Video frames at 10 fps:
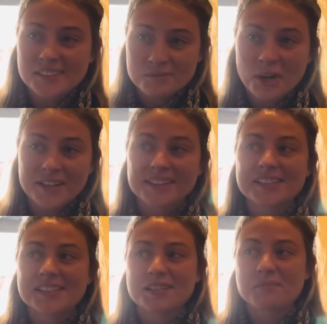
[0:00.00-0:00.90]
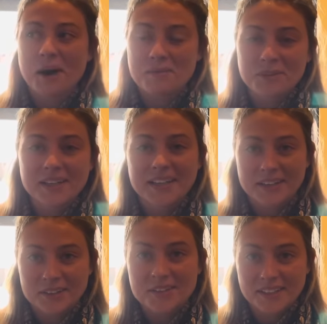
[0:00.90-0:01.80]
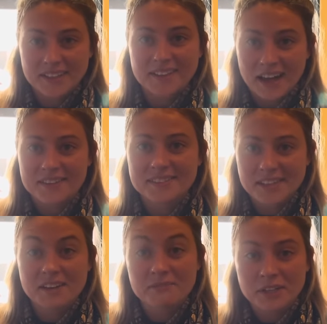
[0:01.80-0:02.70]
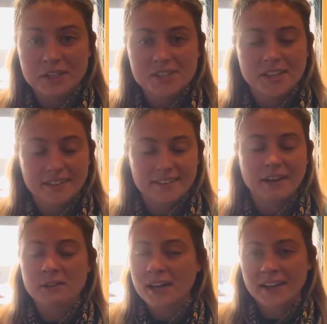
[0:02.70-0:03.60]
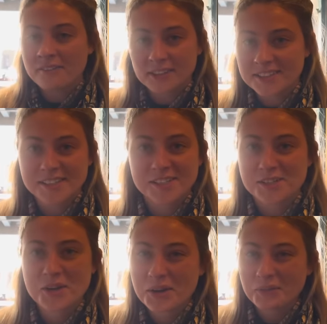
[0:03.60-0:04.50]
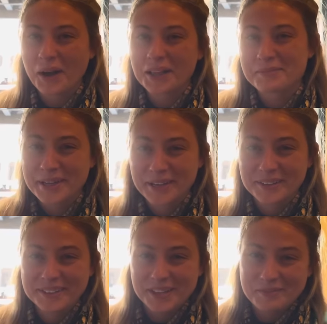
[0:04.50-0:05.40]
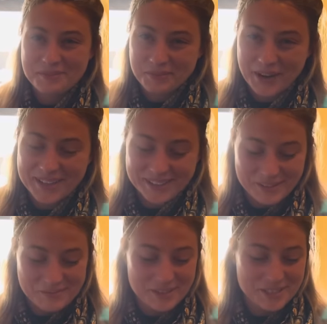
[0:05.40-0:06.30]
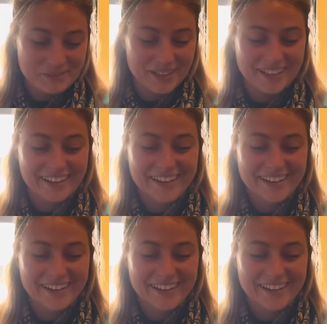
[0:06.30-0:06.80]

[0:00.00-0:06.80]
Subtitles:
trying to listen to the Bible in a year to get it finished, and I haven't listened to it while I'm here because I've been praying so much. But